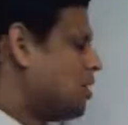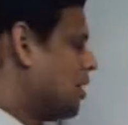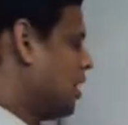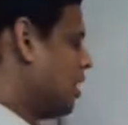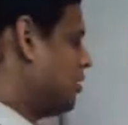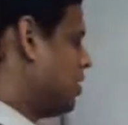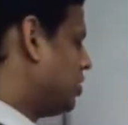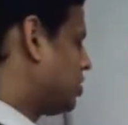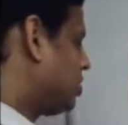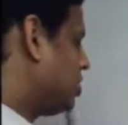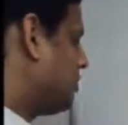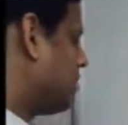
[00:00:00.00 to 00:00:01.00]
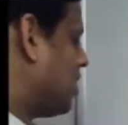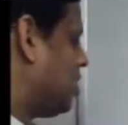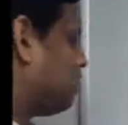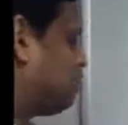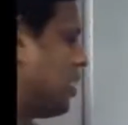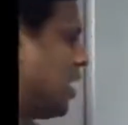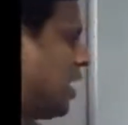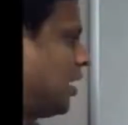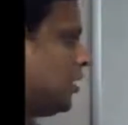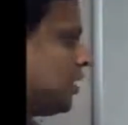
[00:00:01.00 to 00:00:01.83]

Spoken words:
relationship, but the